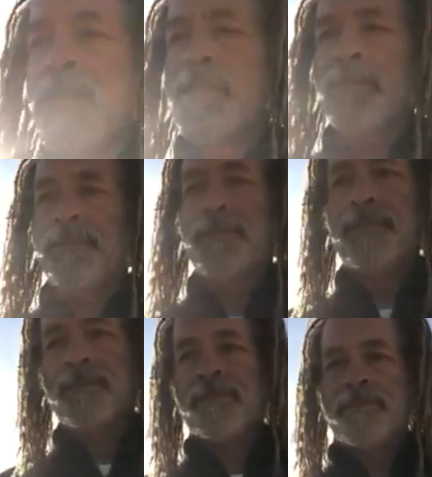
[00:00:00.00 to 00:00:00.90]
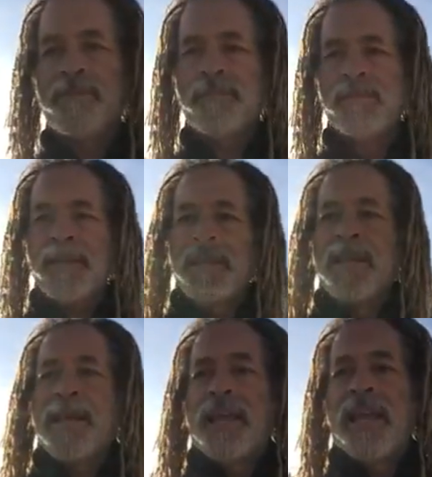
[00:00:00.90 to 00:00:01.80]
system,
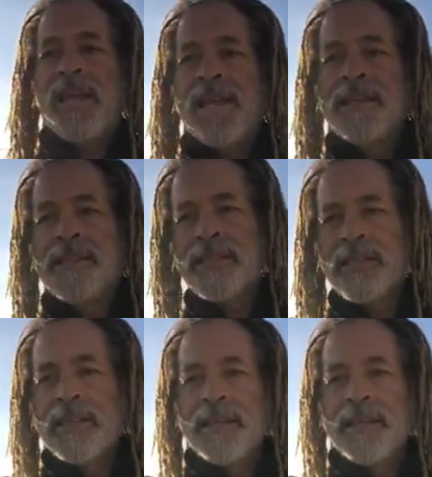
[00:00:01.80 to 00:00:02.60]
and